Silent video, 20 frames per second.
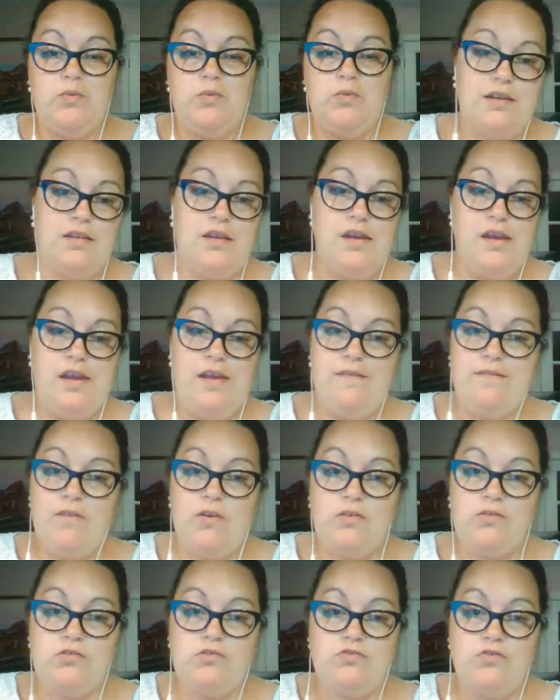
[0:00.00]
I had
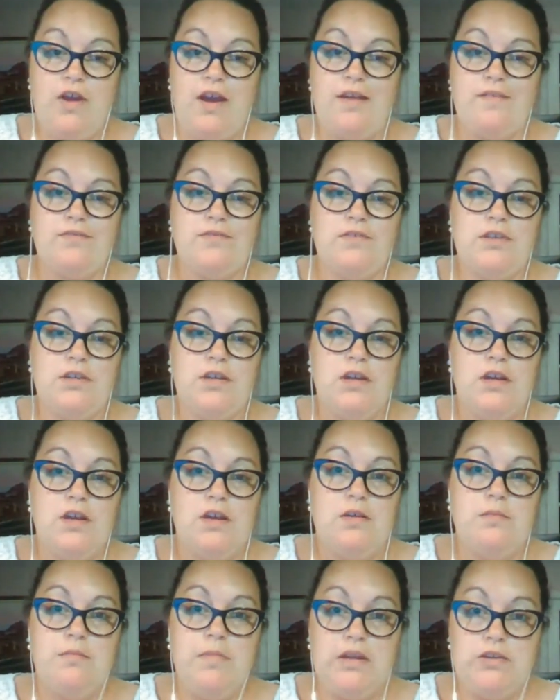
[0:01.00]
a first draft
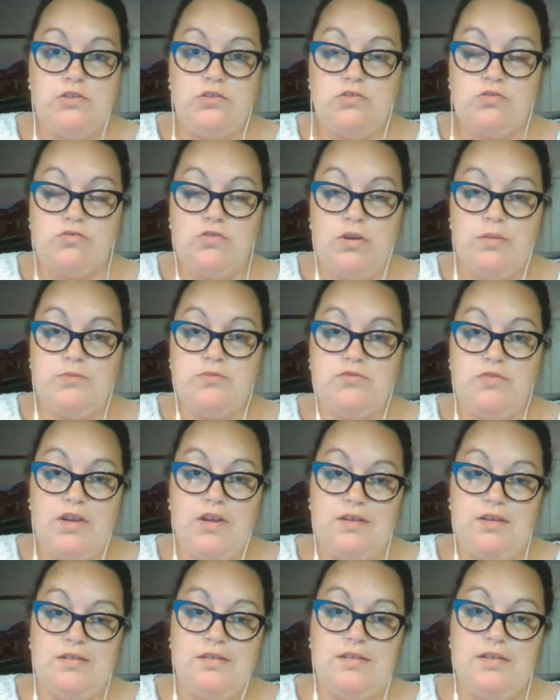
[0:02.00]
manuscript
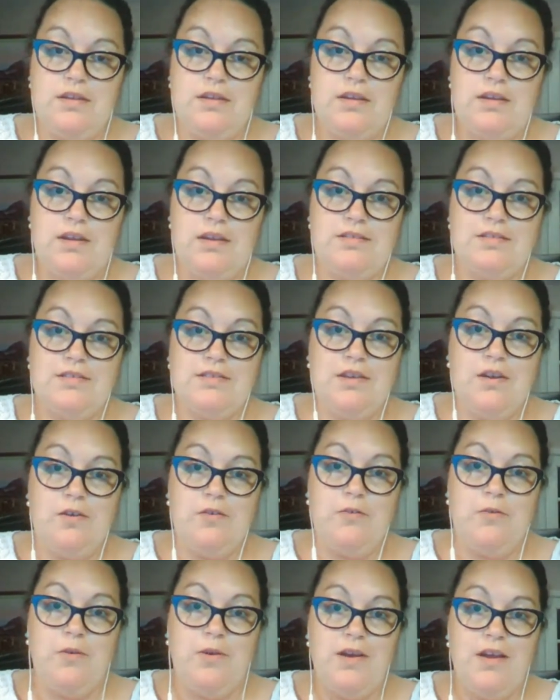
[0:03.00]
written, and
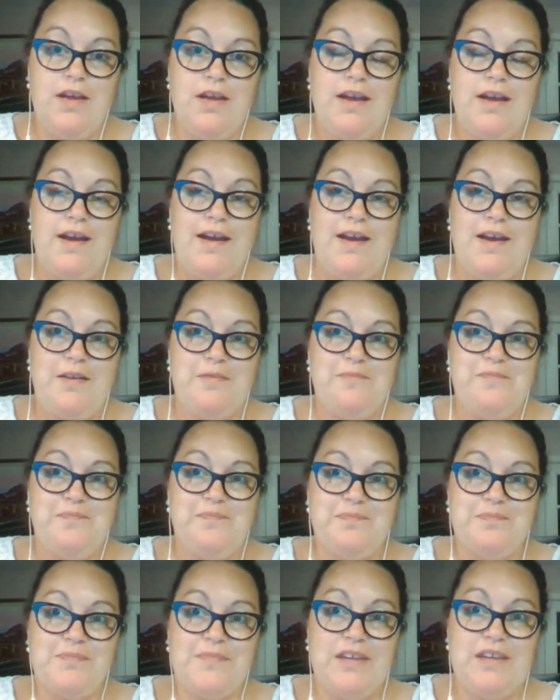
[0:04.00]
so
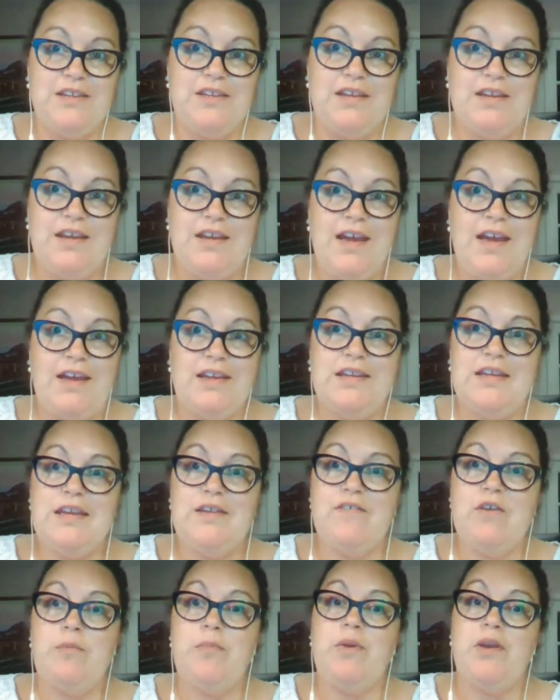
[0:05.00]
I had
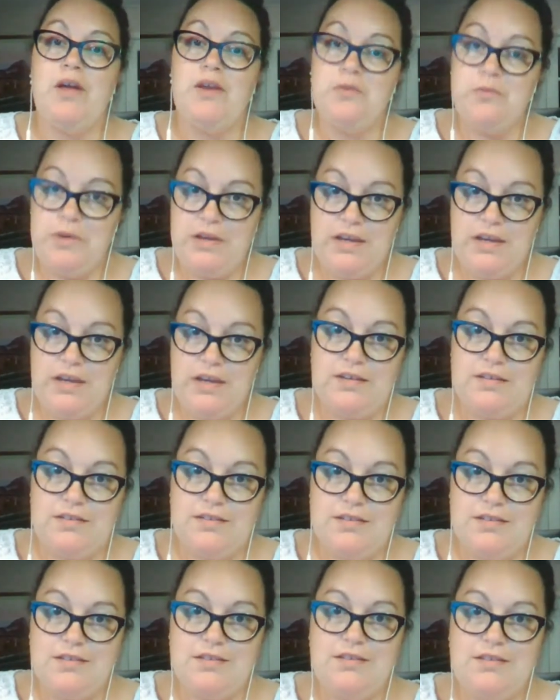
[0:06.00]
to give up a lot of
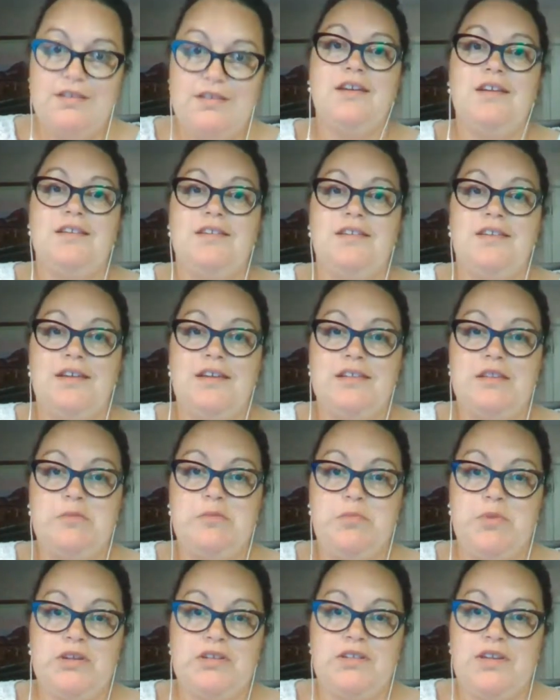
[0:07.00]
weekends to get
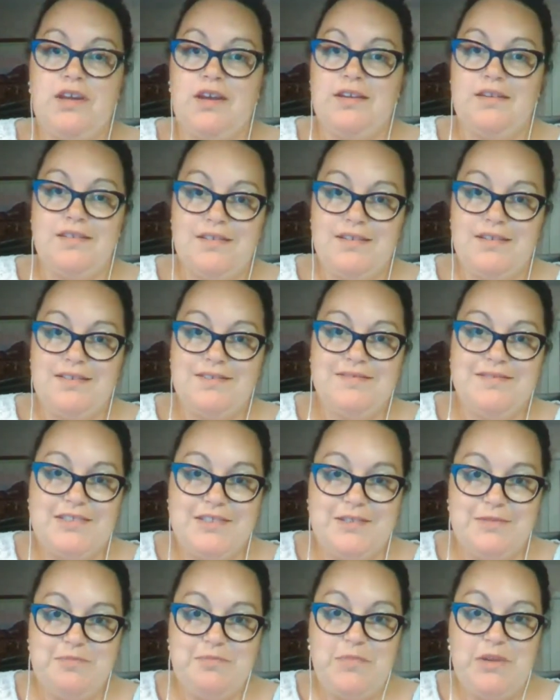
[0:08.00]
the book done,
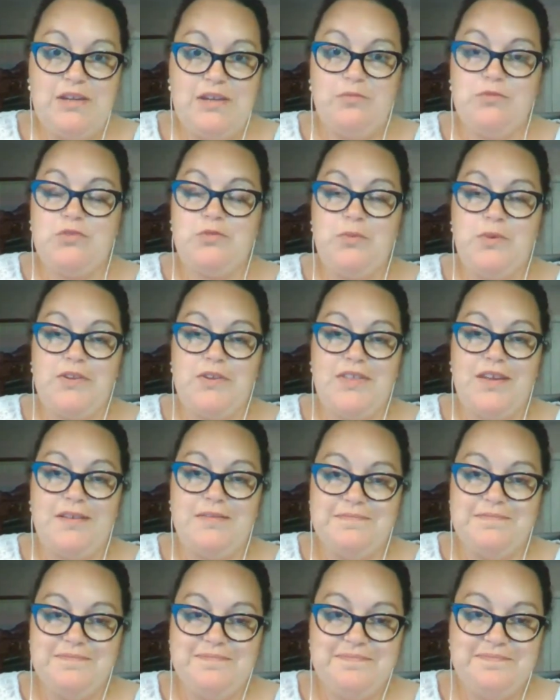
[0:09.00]
but it was worth it.